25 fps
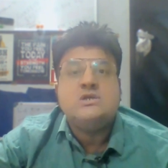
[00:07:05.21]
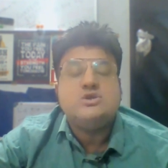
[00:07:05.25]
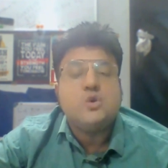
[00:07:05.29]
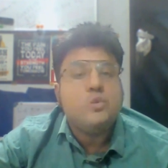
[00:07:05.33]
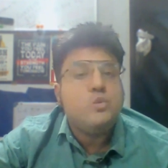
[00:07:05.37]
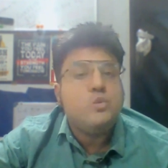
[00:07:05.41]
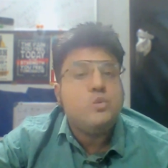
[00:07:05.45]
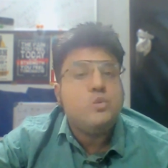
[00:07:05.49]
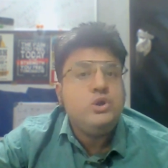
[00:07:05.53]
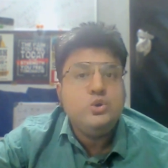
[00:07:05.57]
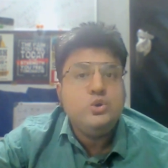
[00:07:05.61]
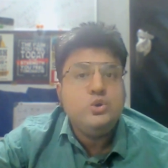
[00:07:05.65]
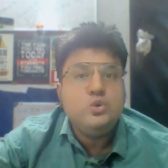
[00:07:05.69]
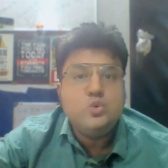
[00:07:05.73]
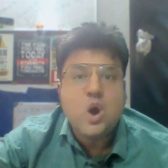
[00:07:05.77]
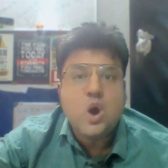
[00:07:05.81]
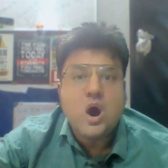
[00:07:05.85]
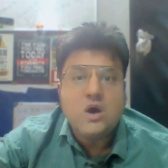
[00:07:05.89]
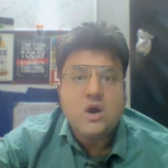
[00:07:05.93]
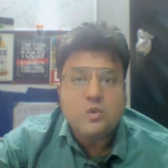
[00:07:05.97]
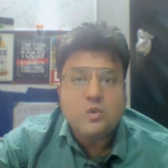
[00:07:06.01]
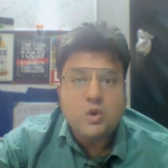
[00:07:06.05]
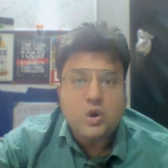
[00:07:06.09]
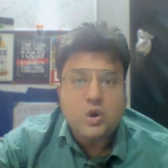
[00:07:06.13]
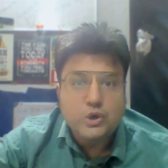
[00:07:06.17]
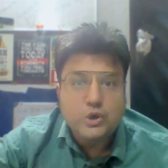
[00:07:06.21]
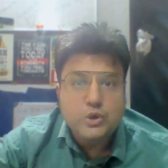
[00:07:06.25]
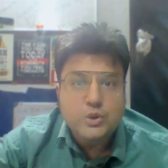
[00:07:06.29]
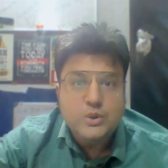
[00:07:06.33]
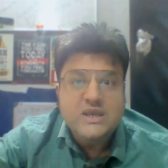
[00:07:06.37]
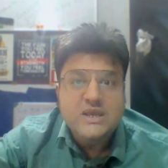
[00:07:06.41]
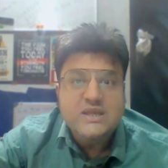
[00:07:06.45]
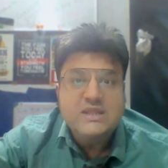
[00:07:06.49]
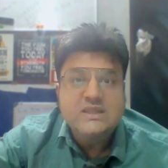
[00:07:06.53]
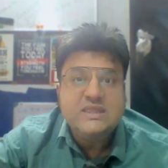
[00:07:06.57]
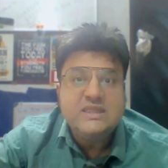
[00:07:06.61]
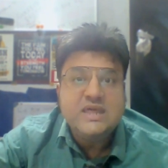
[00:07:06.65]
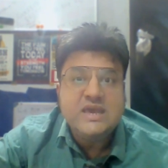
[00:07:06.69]
so you are what you
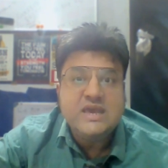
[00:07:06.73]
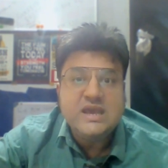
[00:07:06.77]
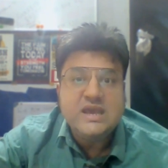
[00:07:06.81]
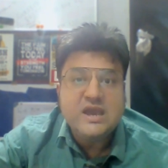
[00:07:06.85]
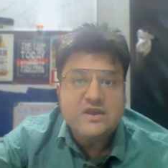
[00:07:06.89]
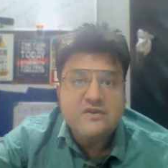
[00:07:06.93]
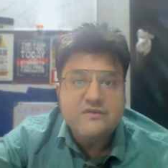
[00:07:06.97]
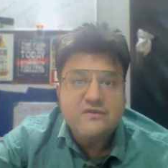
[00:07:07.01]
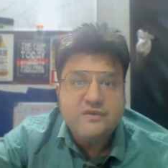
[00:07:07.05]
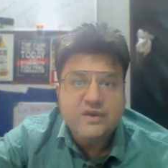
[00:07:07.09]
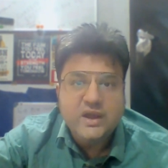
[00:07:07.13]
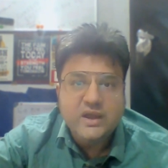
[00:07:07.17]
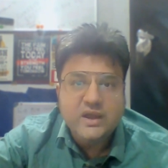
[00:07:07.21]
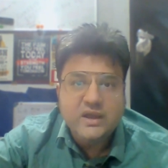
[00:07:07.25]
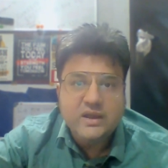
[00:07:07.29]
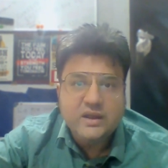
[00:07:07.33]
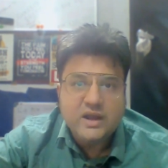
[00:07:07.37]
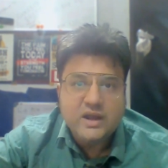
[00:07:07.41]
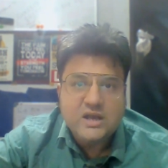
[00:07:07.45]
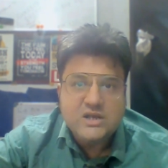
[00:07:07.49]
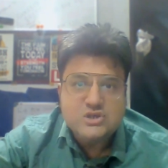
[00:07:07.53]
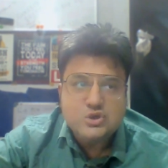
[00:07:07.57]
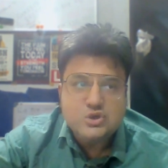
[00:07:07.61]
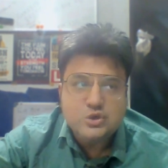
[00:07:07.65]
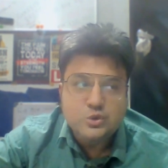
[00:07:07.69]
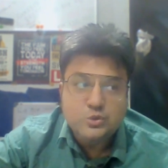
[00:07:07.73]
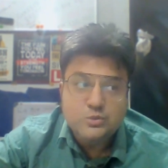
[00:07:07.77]
eat, think, and drink, right?